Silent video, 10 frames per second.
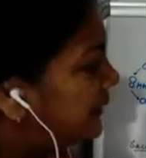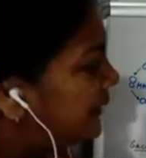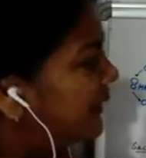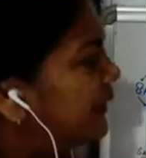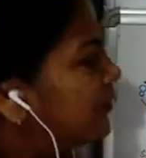
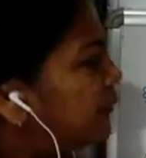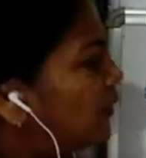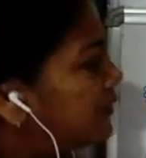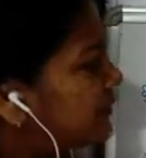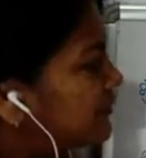Then in
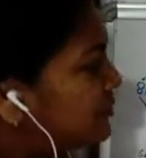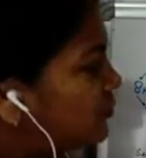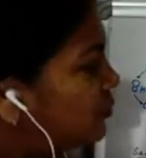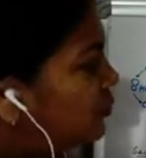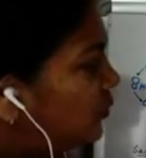meiosis
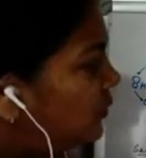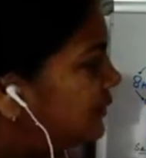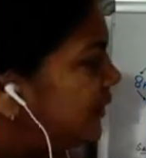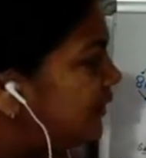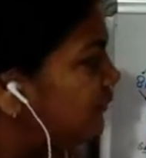2
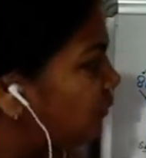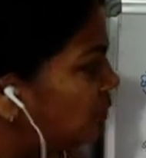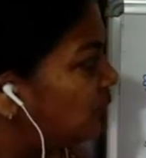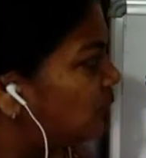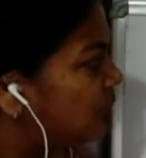there are four
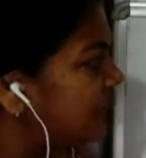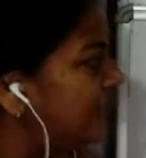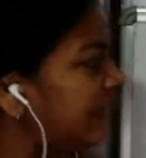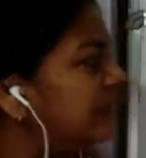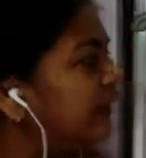nuclei